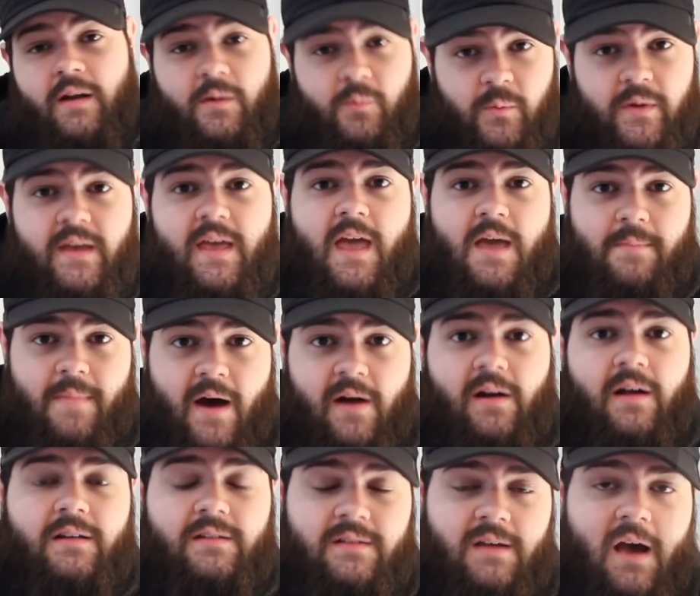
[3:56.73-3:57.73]
and we came out
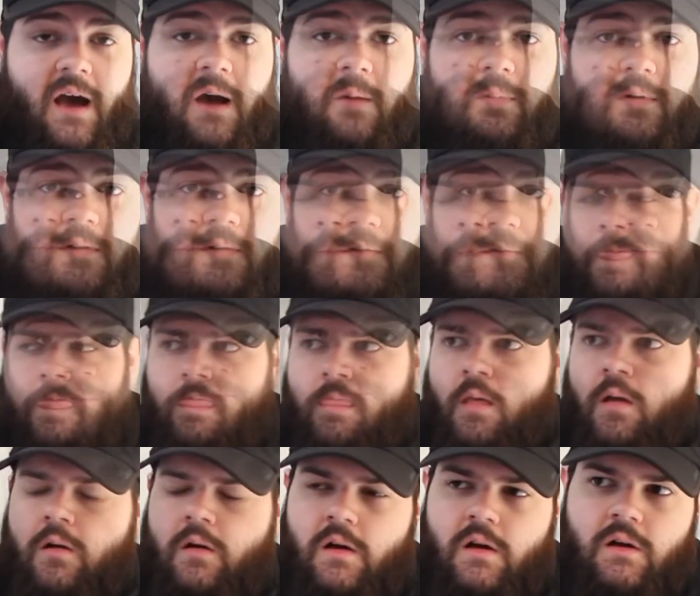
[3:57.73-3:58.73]
on top.
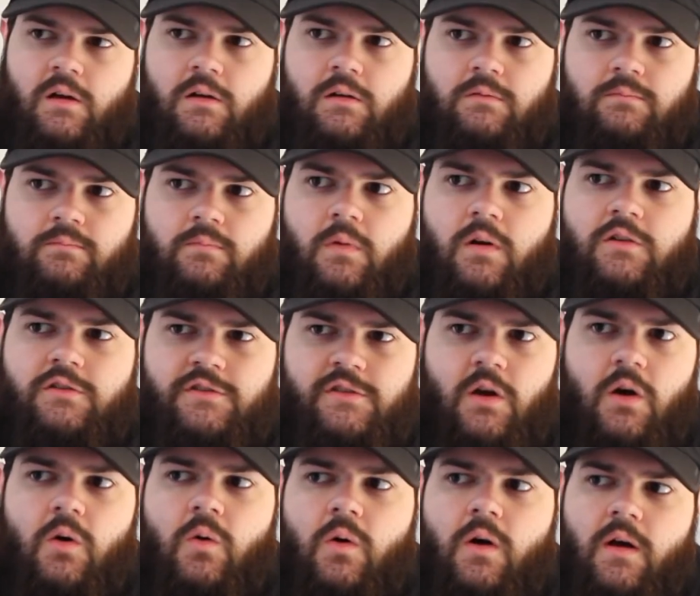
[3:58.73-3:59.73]

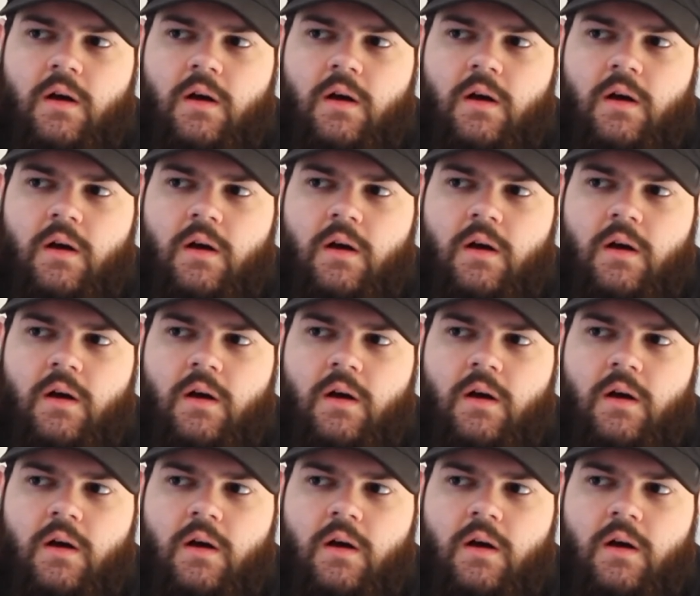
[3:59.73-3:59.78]
So